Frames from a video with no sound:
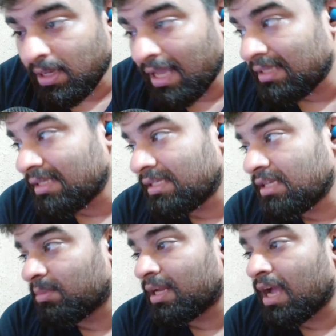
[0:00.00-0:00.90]
Hey, listen,
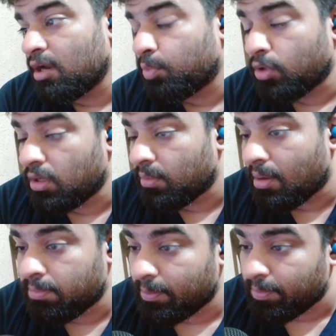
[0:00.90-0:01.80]
man, I'd put him
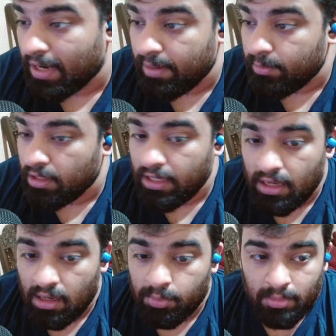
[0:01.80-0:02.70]
up primed here. I'll
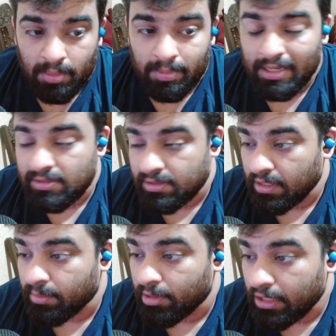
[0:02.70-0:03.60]
put him up against
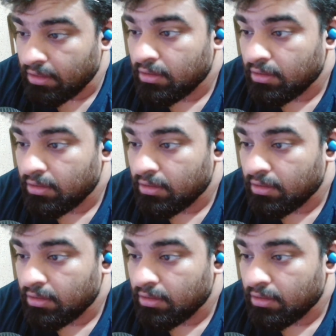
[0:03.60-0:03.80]
anybody.